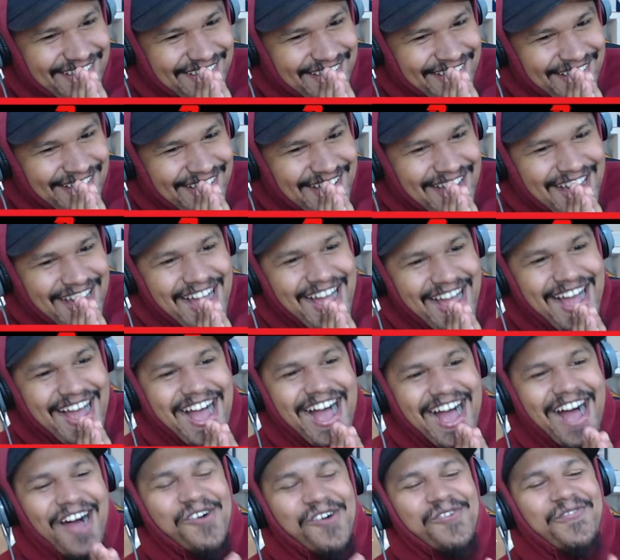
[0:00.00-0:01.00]

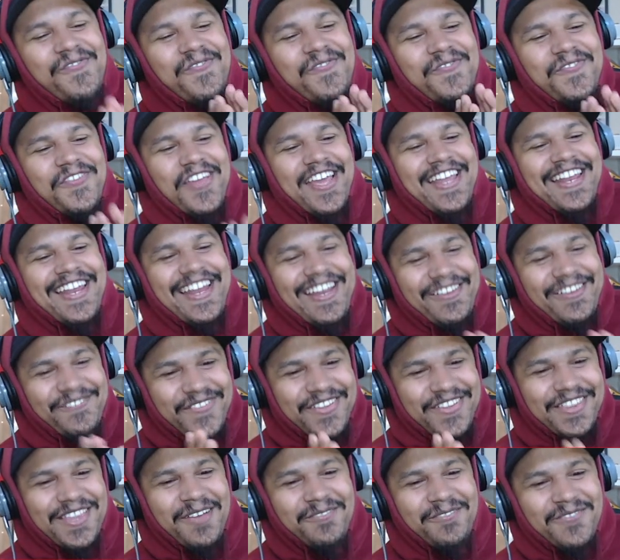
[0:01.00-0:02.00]
How fitting
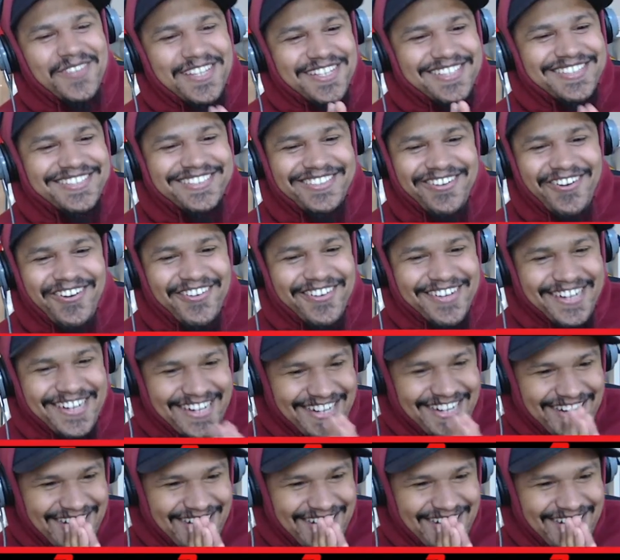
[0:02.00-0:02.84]
for them to start it